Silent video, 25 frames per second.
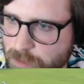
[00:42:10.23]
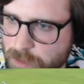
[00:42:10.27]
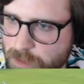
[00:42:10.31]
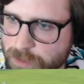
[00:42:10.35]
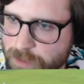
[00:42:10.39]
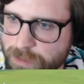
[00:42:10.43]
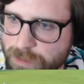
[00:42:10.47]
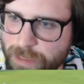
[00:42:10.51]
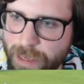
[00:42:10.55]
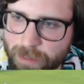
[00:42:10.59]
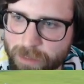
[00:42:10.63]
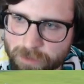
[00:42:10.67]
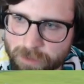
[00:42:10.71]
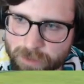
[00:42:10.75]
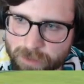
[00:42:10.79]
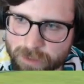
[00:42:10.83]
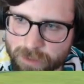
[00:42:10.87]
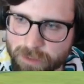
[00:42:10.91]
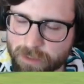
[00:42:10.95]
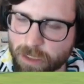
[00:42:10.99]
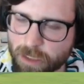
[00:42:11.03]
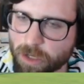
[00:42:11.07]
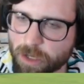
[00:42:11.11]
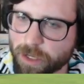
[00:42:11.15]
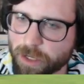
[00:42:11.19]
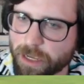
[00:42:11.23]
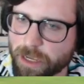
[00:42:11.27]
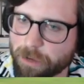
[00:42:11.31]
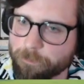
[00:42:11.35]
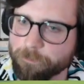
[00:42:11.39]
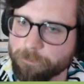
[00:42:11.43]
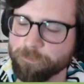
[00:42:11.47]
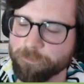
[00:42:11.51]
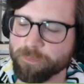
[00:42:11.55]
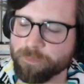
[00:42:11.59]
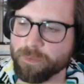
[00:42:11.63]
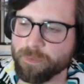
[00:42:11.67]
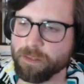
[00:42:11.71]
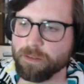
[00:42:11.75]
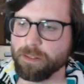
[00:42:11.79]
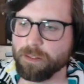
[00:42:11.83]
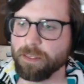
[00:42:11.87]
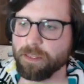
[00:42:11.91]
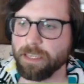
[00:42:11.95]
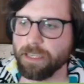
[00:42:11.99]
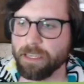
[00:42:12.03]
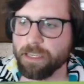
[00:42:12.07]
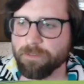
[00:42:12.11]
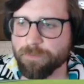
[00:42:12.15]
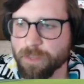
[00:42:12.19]
Yes. Okay.
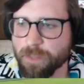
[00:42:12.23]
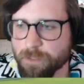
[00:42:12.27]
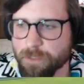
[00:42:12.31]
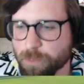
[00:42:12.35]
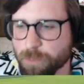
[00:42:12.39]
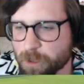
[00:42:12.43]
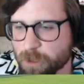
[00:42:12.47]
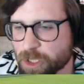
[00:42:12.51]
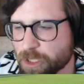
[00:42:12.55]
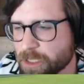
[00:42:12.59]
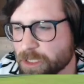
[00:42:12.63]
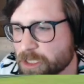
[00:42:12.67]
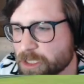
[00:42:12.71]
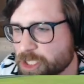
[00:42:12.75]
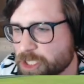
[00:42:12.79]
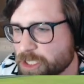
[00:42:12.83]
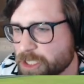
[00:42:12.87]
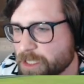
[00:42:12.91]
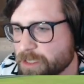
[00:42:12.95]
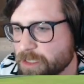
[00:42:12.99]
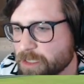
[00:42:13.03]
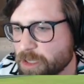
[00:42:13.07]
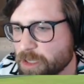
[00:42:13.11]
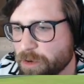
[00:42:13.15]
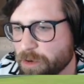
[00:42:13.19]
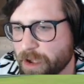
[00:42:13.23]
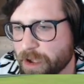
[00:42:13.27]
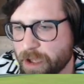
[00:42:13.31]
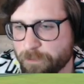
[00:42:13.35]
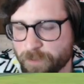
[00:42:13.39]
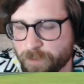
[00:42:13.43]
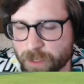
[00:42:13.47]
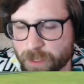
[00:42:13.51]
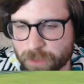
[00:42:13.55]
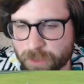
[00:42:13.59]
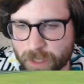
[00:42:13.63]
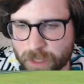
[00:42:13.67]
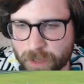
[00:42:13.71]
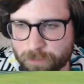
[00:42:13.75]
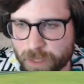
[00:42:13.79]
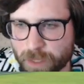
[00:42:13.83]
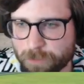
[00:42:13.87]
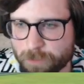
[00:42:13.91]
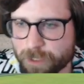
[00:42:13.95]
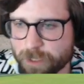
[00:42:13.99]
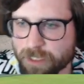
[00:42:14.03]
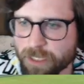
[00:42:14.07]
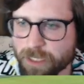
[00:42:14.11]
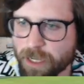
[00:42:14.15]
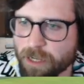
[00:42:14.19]
If the booster energy didn't go off, I thought
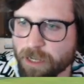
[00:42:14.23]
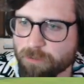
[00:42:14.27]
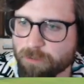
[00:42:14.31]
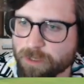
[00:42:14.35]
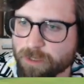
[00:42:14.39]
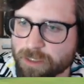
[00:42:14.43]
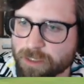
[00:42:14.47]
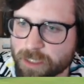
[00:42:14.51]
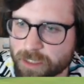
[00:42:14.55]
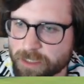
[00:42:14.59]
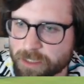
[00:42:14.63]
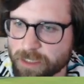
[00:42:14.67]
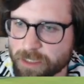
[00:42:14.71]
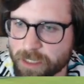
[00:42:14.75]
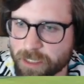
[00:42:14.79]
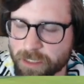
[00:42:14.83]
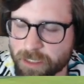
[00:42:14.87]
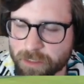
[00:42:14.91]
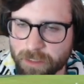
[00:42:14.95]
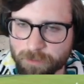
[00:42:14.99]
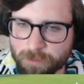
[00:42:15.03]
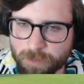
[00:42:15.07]
maybe Taunt was less likely.